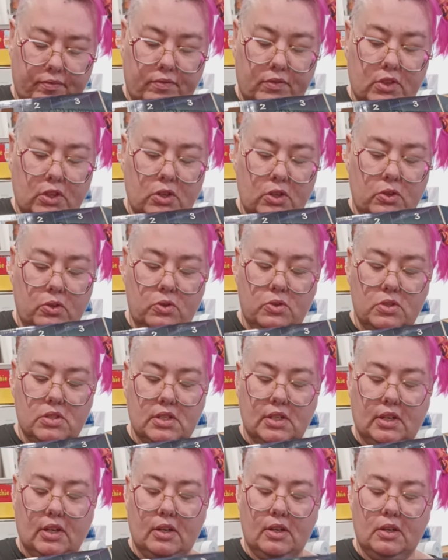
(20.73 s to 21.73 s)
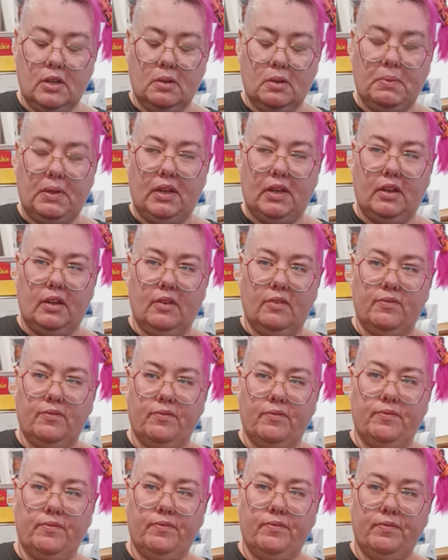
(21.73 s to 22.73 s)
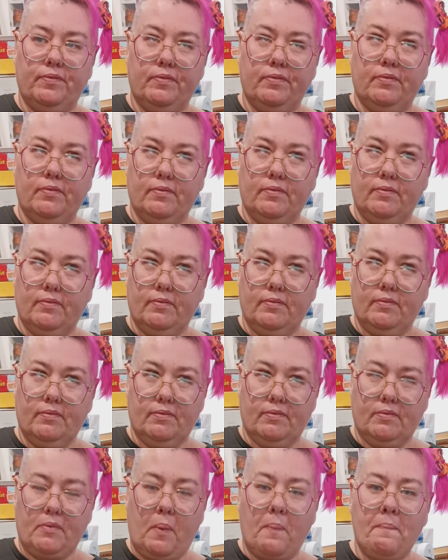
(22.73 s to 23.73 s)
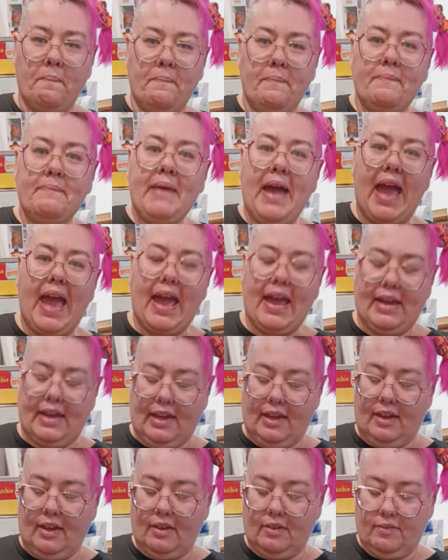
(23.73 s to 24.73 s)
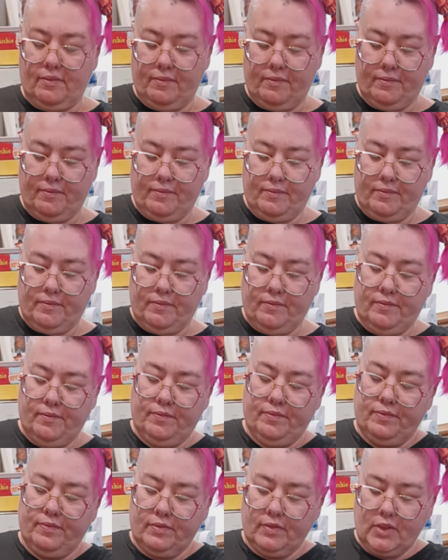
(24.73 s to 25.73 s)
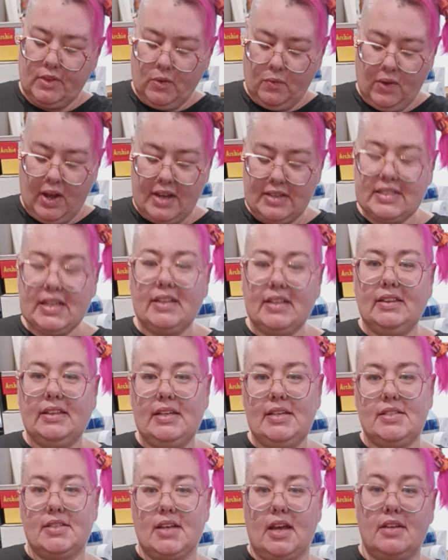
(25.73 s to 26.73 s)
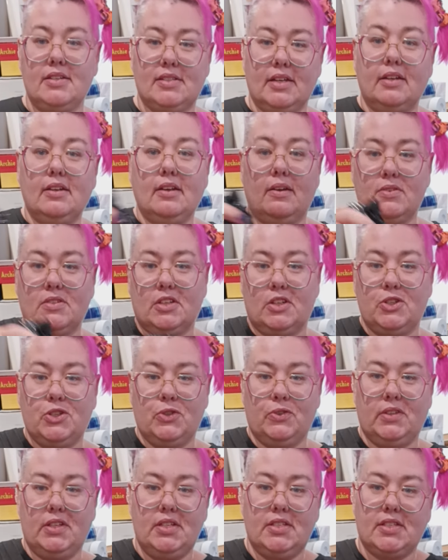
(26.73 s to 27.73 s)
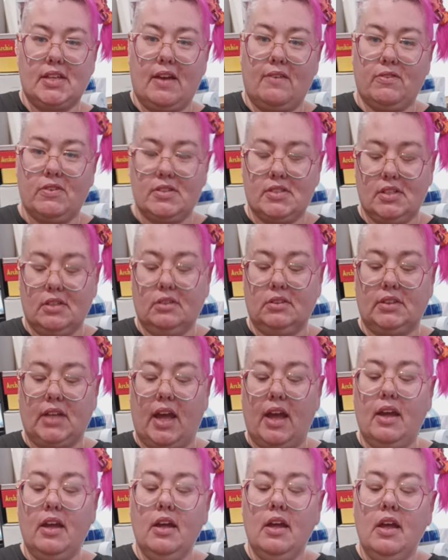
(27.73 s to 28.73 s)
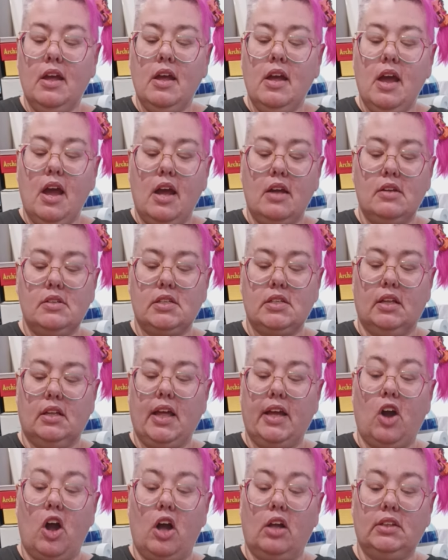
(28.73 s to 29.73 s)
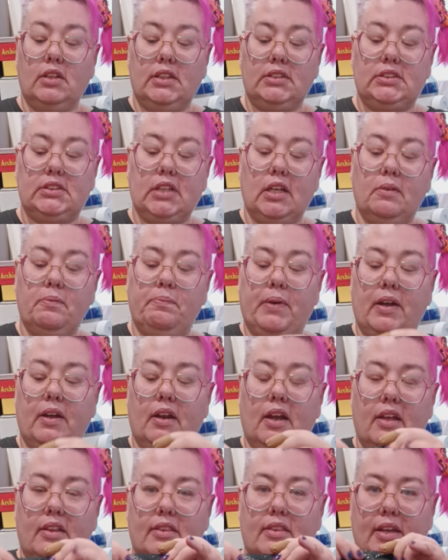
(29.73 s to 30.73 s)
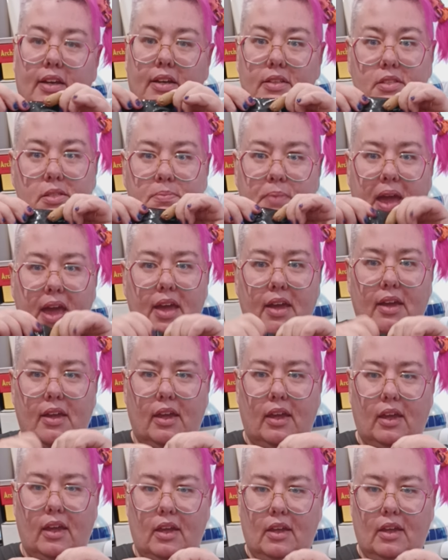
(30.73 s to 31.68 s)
Who's it gonna be? Maggie. Well, I said Lisa. I said I was going to do Lisa every single day until I got Lisa, but I think it's Maggie.